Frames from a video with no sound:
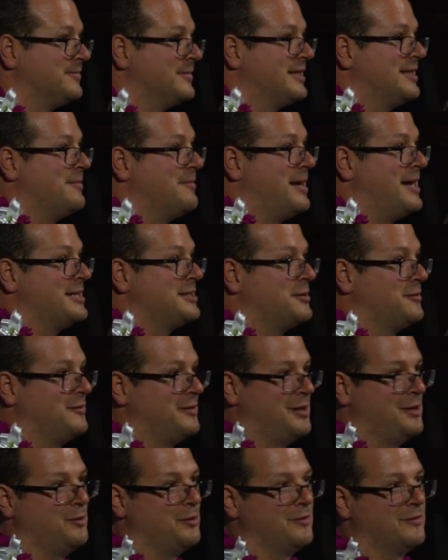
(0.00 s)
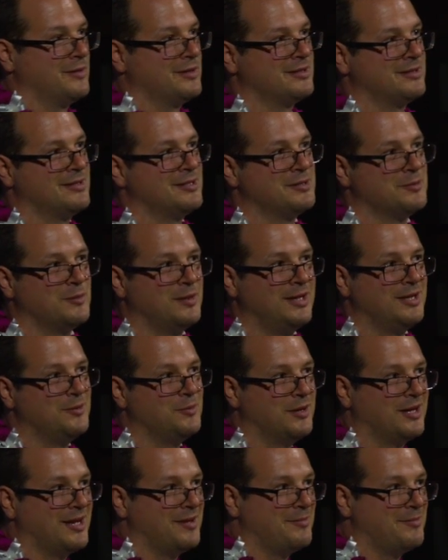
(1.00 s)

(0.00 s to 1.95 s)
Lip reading: The mass of the universe is really what